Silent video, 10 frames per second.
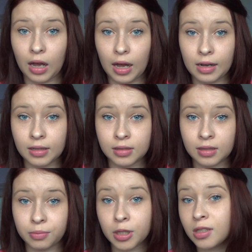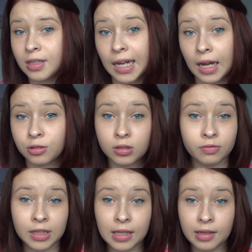and personally I
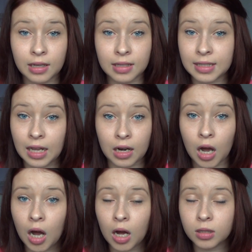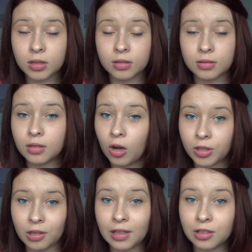don't really think it's that hard. All
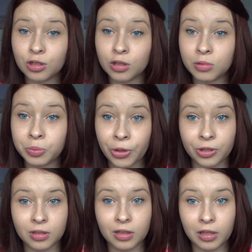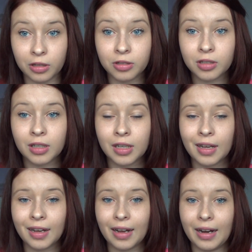you need to do is personally look.
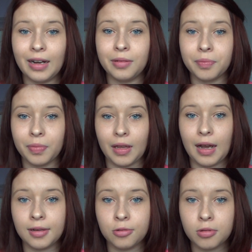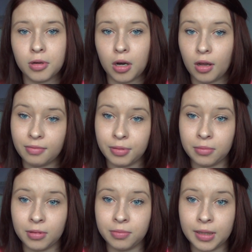I know a lot of
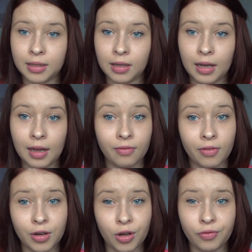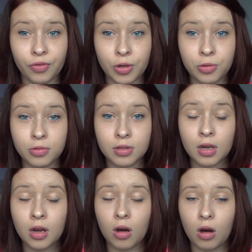people have been getting very confused
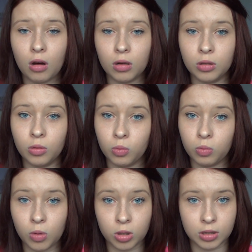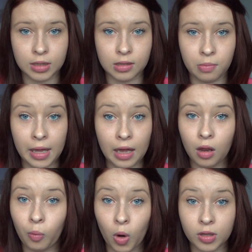on what is a
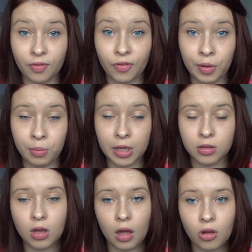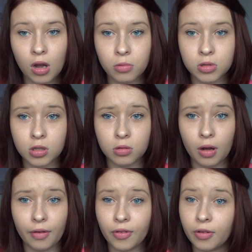male and what is a female, so I thought I would do
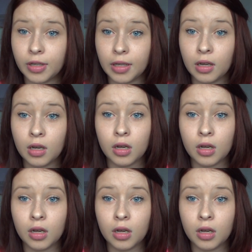a very